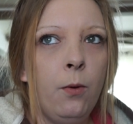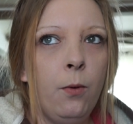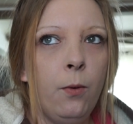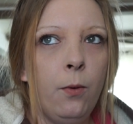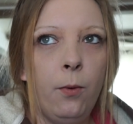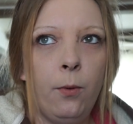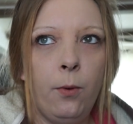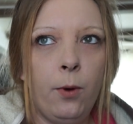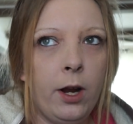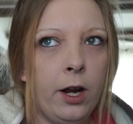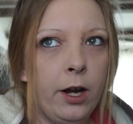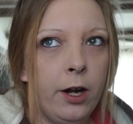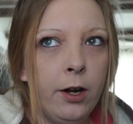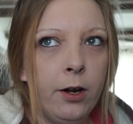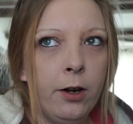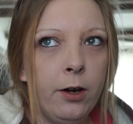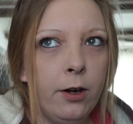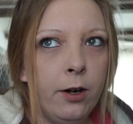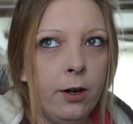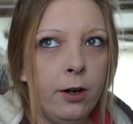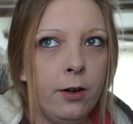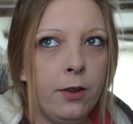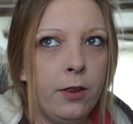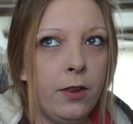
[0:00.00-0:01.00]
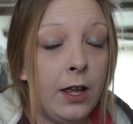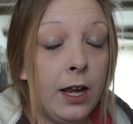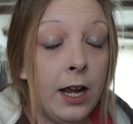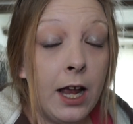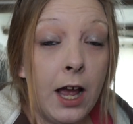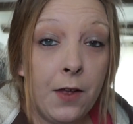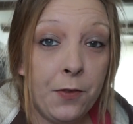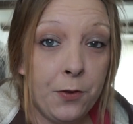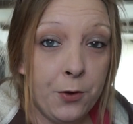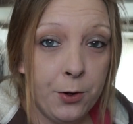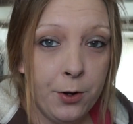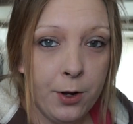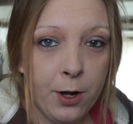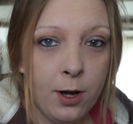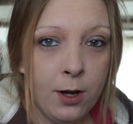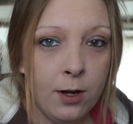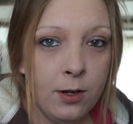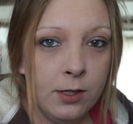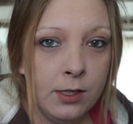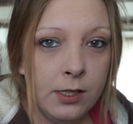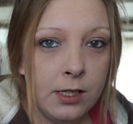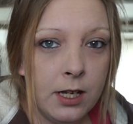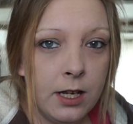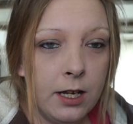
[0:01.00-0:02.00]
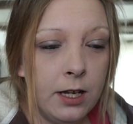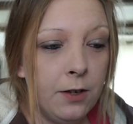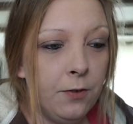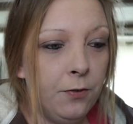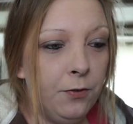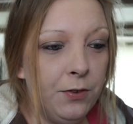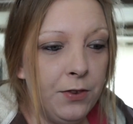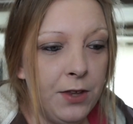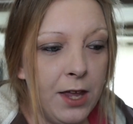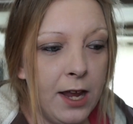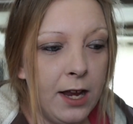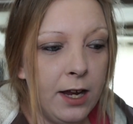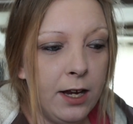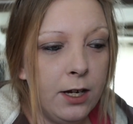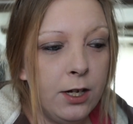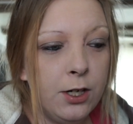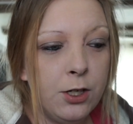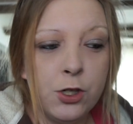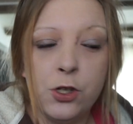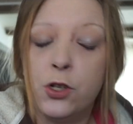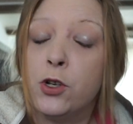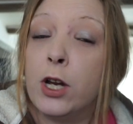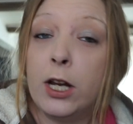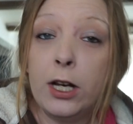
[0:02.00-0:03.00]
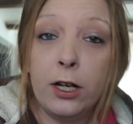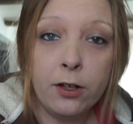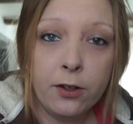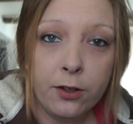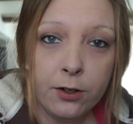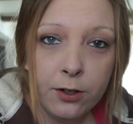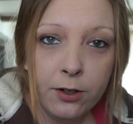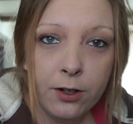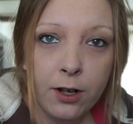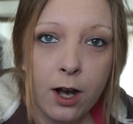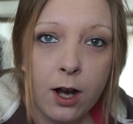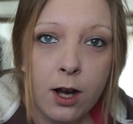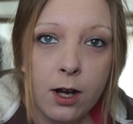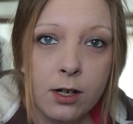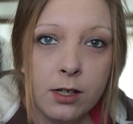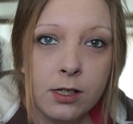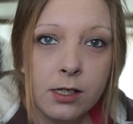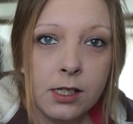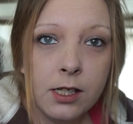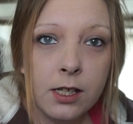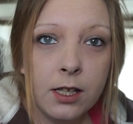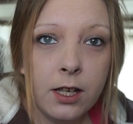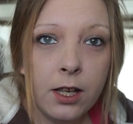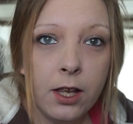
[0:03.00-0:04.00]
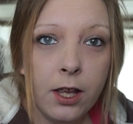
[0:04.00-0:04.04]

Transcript: where they got their dogs, if they trained their dogs.